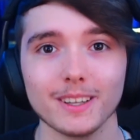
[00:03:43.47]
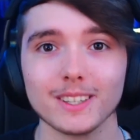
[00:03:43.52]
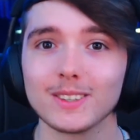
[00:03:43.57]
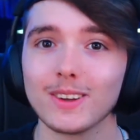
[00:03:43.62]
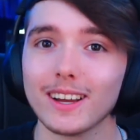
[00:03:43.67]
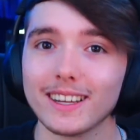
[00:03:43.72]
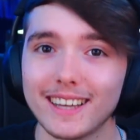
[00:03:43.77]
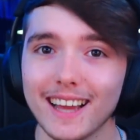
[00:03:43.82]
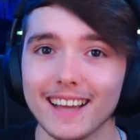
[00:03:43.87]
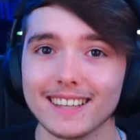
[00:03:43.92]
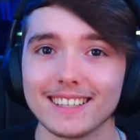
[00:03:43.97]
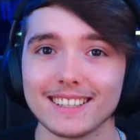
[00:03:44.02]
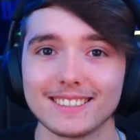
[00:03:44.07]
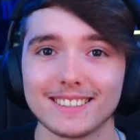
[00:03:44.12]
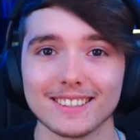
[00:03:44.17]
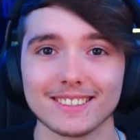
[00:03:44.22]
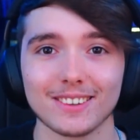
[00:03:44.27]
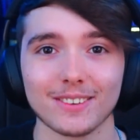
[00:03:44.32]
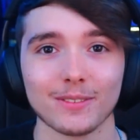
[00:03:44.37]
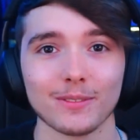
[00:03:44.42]
So I guess it's
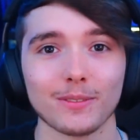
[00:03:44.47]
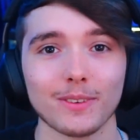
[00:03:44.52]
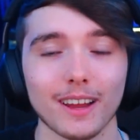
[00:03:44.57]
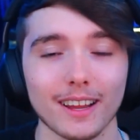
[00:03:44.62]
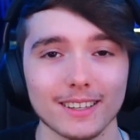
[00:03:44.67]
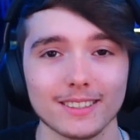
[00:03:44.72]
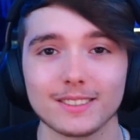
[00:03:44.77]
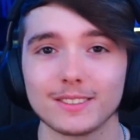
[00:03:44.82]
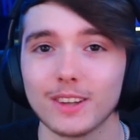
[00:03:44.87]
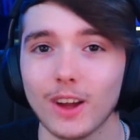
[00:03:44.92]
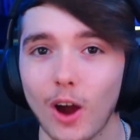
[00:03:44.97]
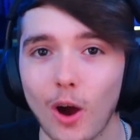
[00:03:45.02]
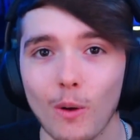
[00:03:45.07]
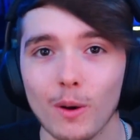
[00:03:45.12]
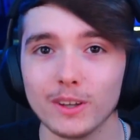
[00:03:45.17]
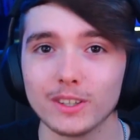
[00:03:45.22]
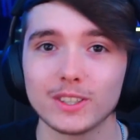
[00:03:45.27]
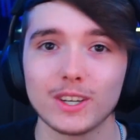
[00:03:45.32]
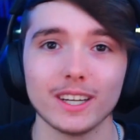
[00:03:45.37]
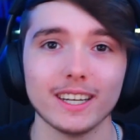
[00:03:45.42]
just a, it's
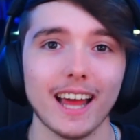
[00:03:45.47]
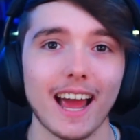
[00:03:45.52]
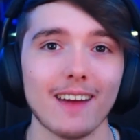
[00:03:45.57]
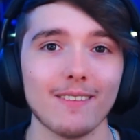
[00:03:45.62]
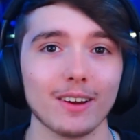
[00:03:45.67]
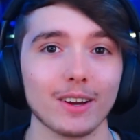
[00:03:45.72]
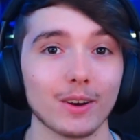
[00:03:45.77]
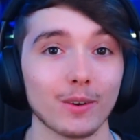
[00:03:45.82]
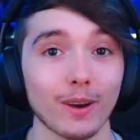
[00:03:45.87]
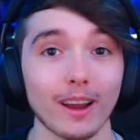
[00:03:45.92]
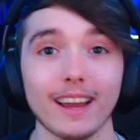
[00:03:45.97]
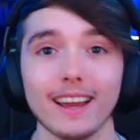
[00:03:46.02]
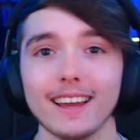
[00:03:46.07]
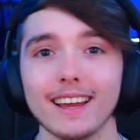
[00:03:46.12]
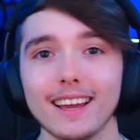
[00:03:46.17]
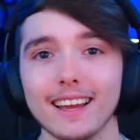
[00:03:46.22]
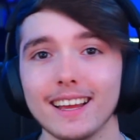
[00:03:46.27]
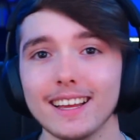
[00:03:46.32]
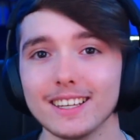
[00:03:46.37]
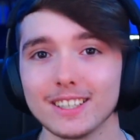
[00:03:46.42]
always good to have a great
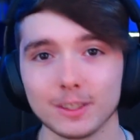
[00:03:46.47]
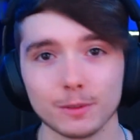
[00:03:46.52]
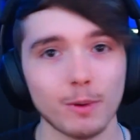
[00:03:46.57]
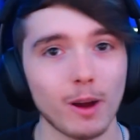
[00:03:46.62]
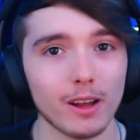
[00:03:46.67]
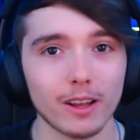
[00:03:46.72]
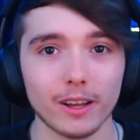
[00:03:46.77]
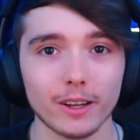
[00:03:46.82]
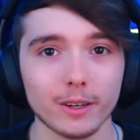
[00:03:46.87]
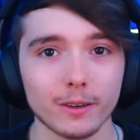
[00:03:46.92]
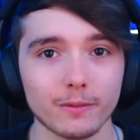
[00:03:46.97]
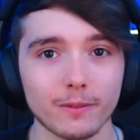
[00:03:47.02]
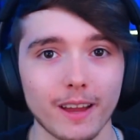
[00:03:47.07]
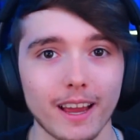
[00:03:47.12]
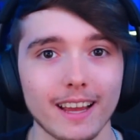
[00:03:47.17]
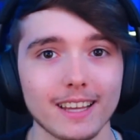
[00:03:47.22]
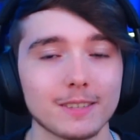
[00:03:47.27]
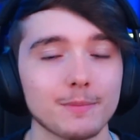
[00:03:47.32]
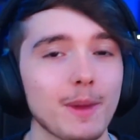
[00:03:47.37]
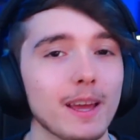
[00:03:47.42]
smile on your
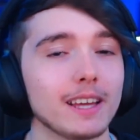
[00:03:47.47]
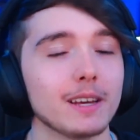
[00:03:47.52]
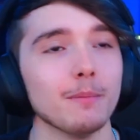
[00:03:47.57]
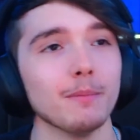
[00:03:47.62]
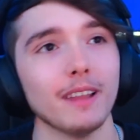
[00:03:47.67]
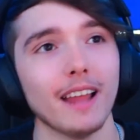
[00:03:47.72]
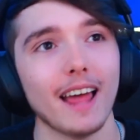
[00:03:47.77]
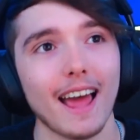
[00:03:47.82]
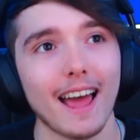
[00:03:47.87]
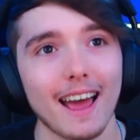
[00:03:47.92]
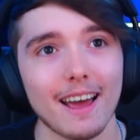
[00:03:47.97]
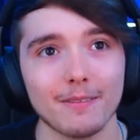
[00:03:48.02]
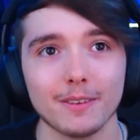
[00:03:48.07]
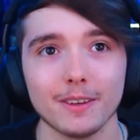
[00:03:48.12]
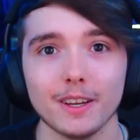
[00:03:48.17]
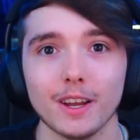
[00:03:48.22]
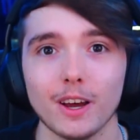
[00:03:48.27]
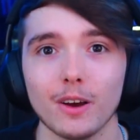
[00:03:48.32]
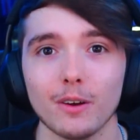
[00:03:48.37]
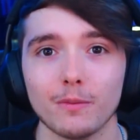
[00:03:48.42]
face, make them laugh,
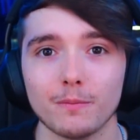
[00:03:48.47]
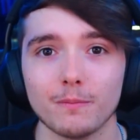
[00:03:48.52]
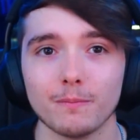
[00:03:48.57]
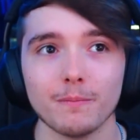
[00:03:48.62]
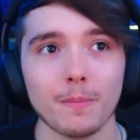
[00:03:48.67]
you know,